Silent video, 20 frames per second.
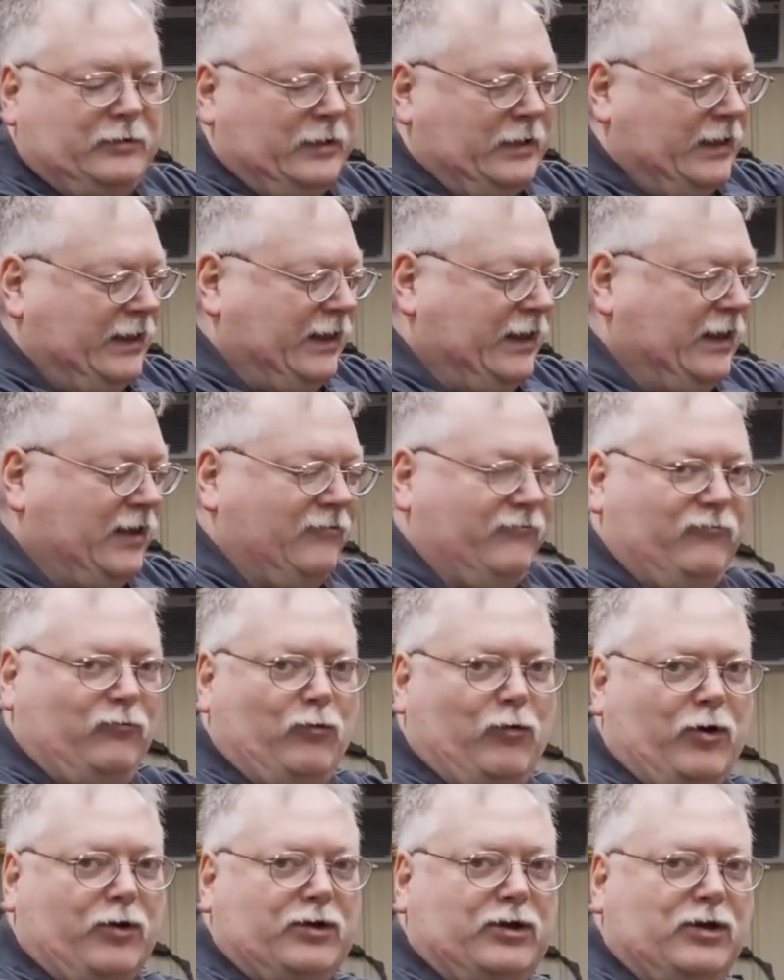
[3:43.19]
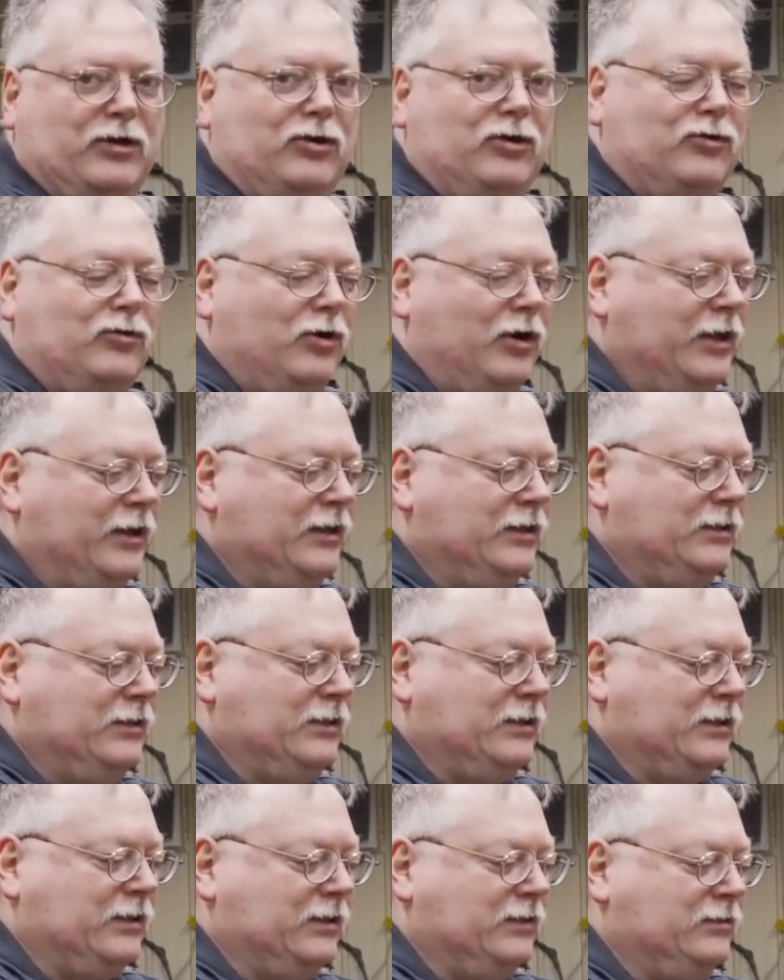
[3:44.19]
I have work to do on it
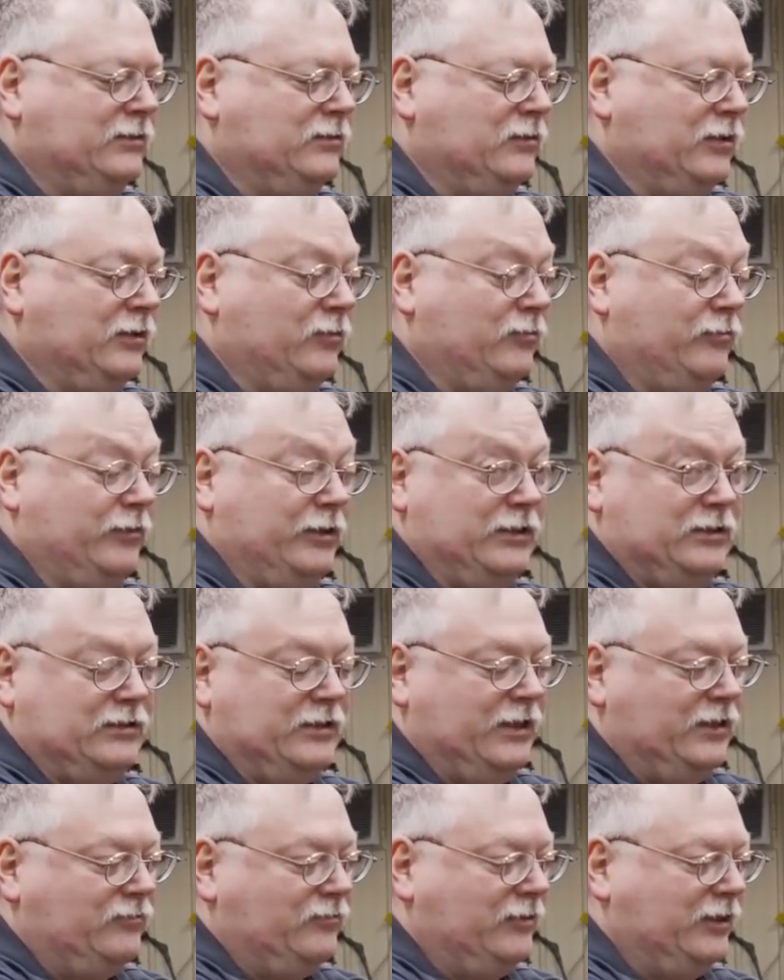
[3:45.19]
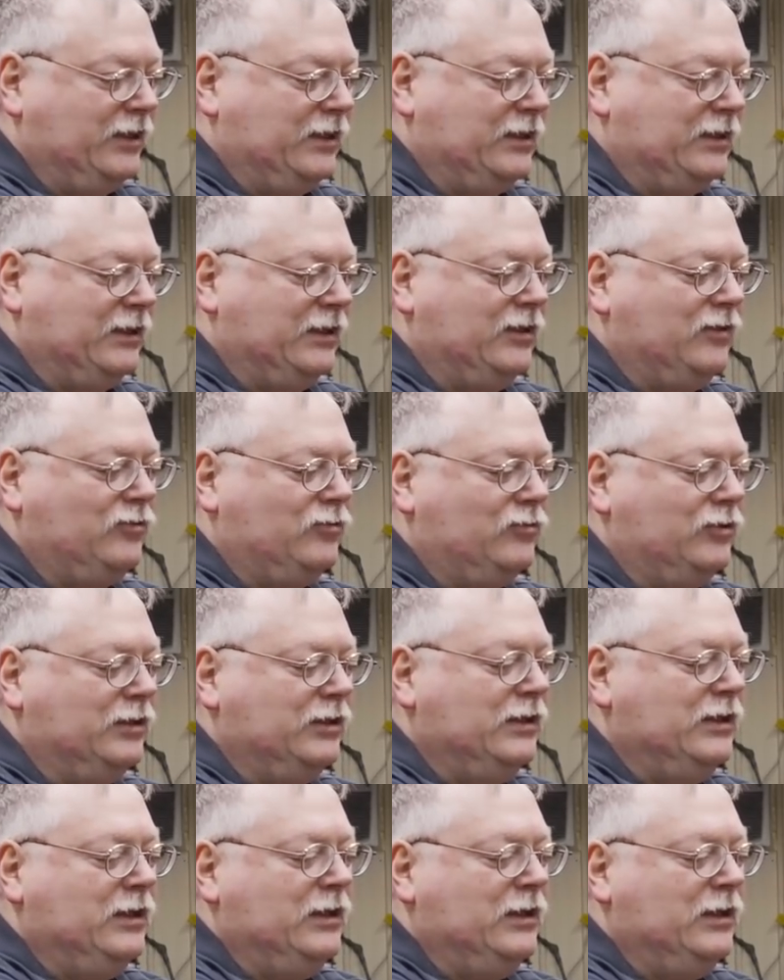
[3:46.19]
one of these days when I can get to it.